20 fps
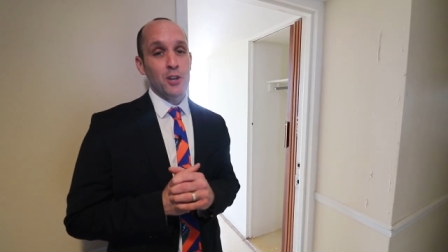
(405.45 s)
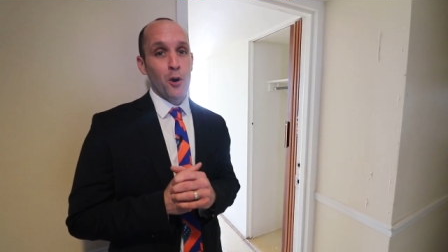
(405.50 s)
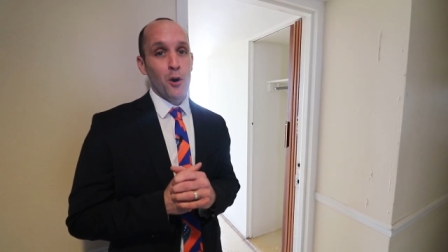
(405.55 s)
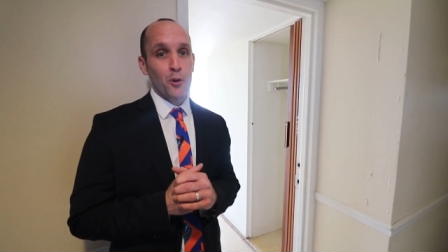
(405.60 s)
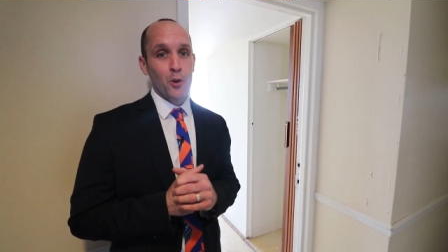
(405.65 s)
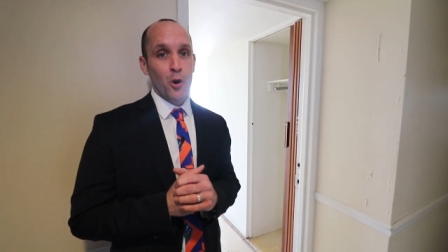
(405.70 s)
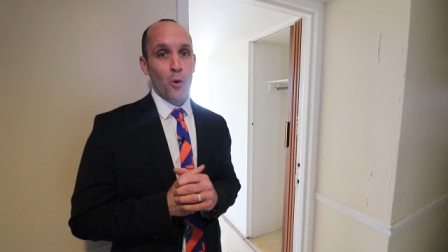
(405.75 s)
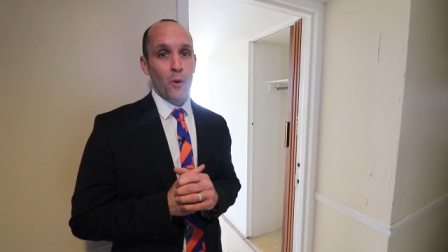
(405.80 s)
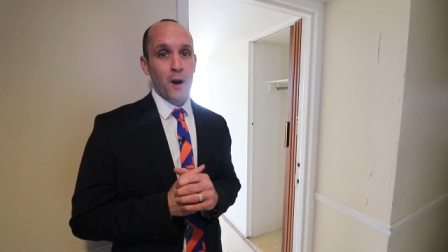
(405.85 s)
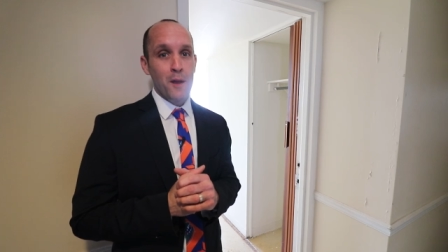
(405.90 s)

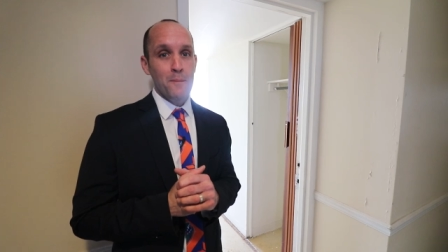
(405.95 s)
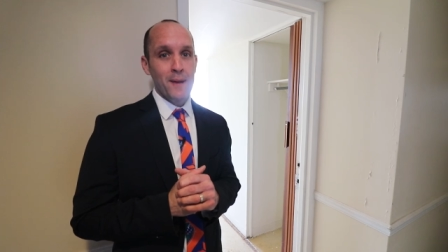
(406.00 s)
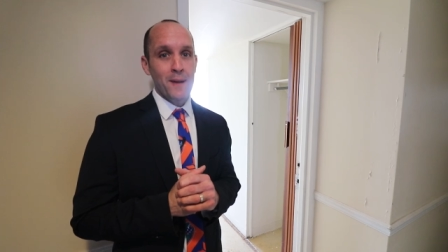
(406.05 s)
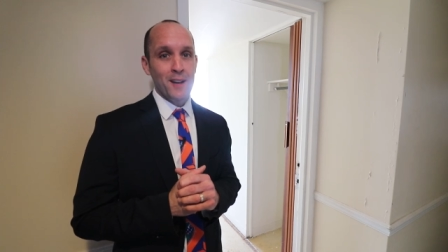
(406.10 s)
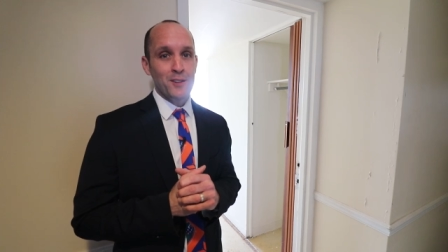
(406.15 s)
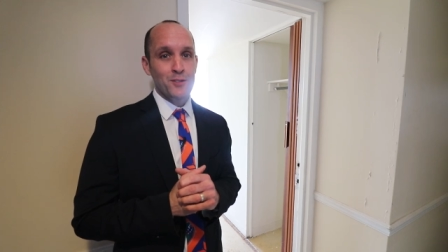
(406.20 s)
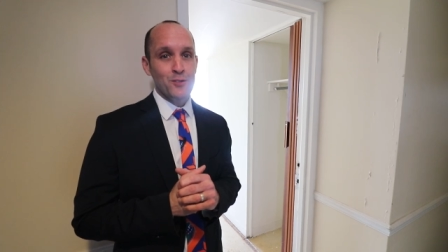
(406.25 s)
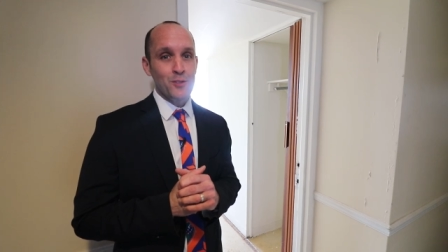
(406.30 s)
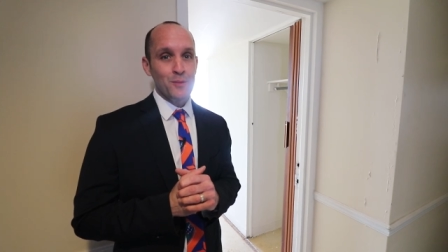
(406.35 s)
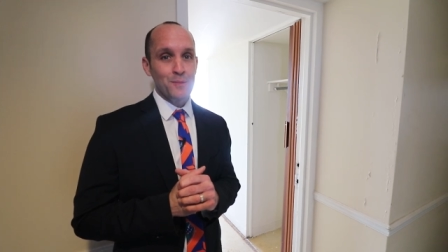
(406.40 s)
total one
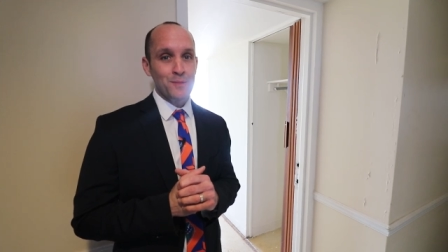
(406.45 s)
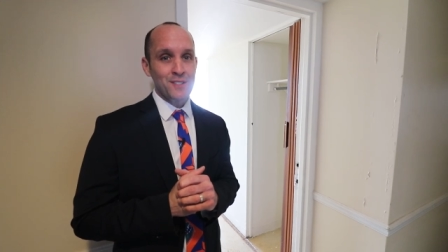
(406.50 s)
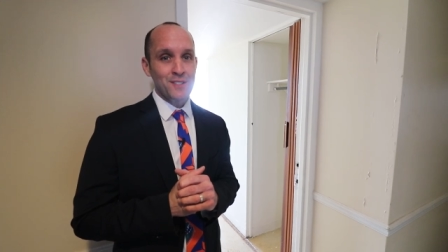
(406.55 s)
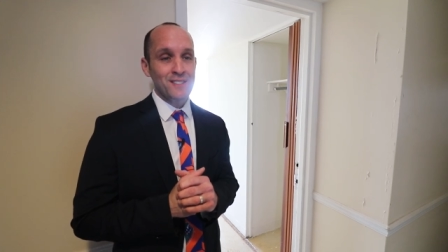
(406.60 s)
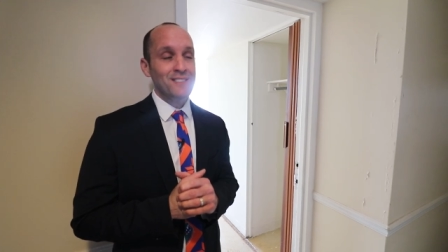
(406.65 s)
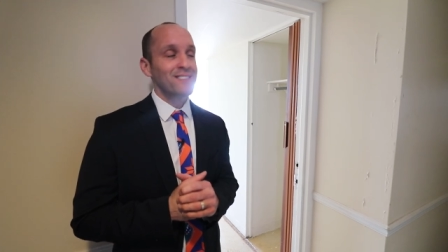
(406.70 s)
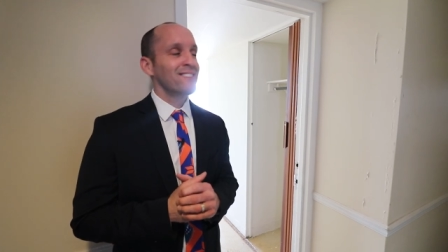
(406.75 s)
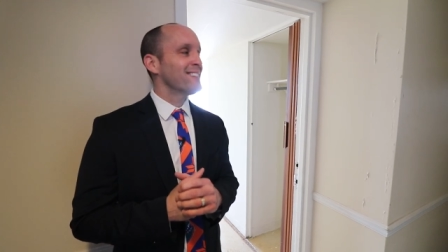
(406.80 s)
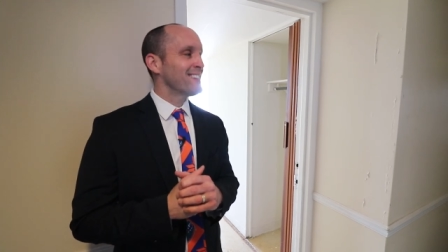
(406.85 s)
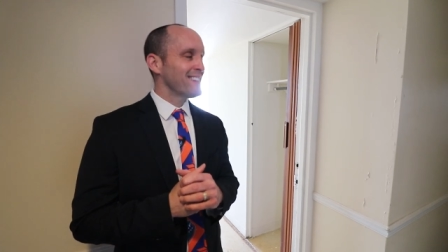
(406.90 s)

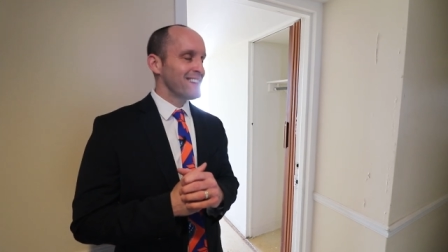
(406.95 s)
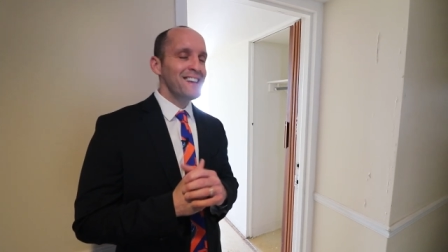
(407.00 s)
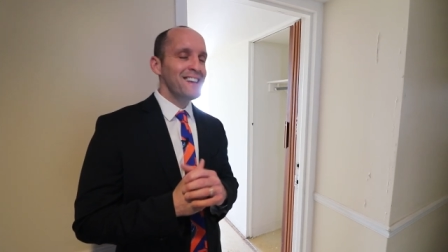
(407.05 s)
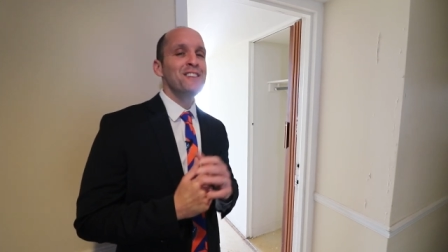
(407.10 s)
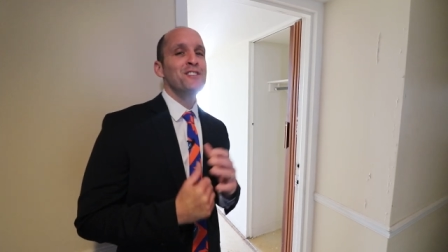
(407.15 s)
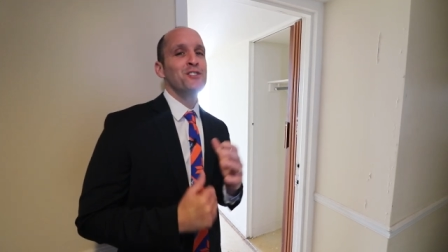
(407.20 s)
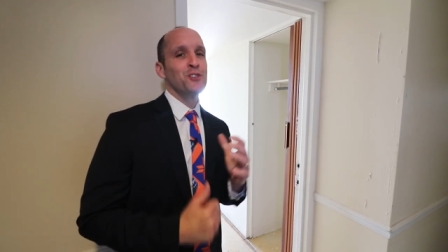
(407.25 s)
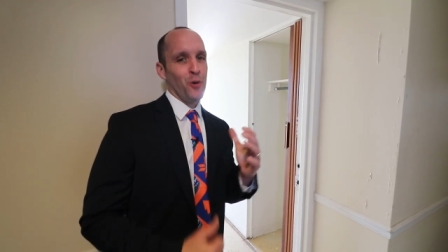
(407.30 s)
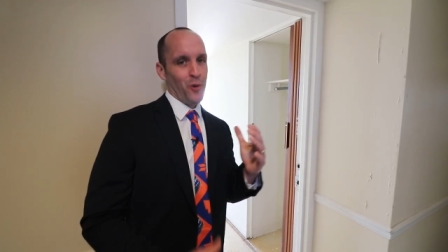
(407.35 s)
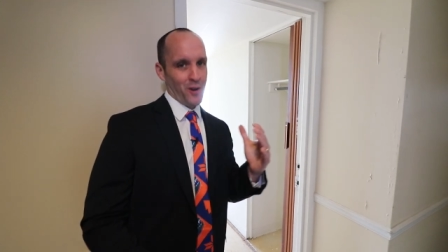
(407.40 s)
bedrooms.
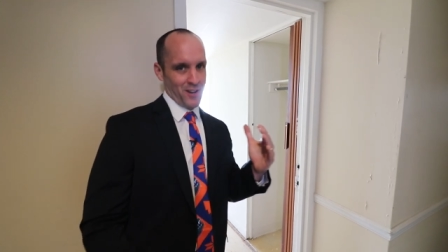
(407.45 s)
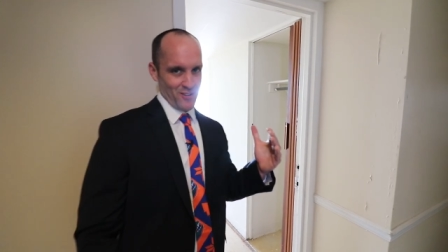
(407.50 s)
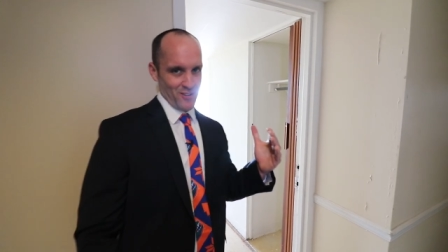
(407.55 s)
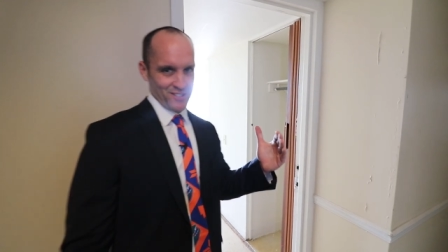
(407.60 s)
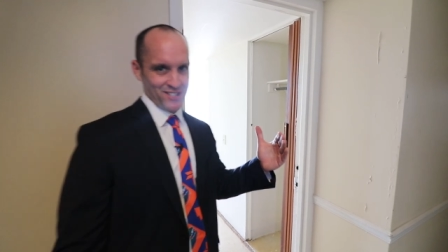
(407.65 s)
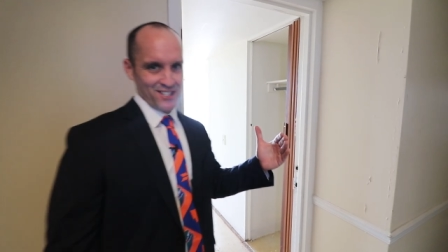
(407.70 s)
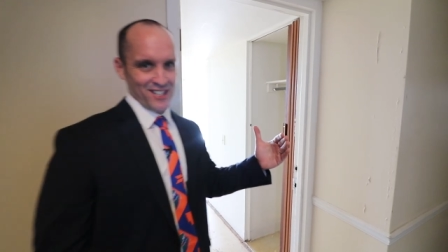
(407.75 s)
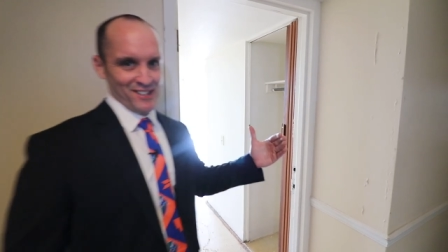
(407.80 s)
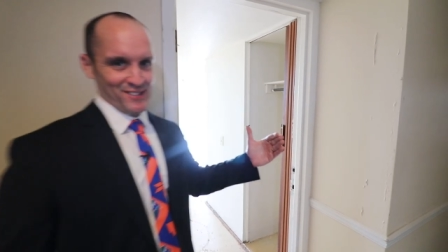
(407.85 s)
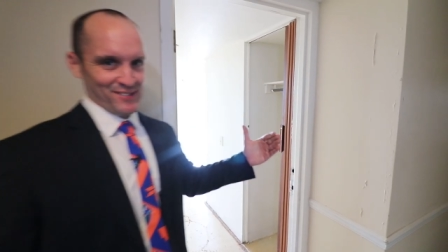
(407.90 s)
Enjoy
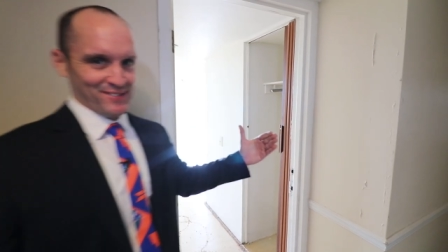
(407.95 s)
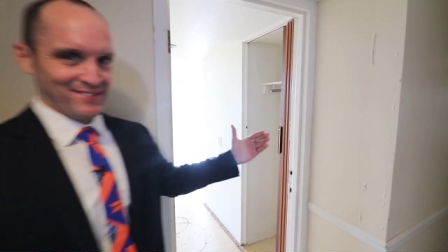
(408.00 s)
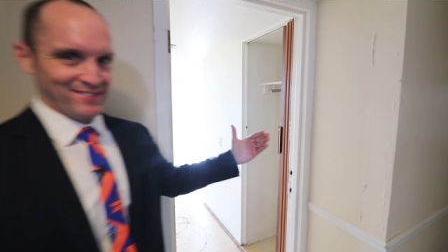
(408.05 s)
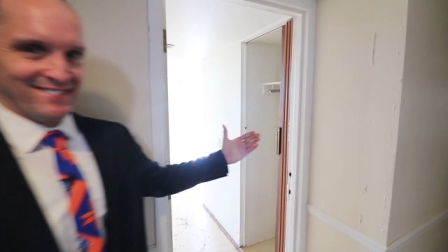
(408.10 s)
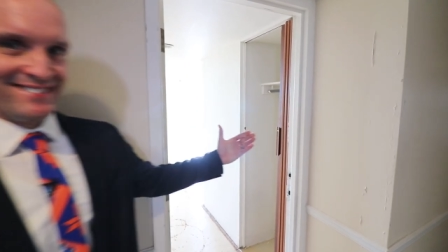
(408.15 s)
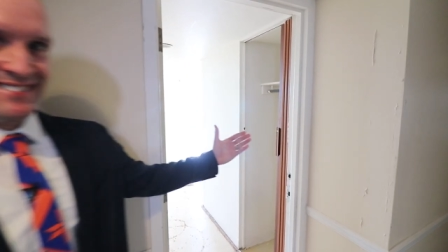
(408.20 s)
yourself.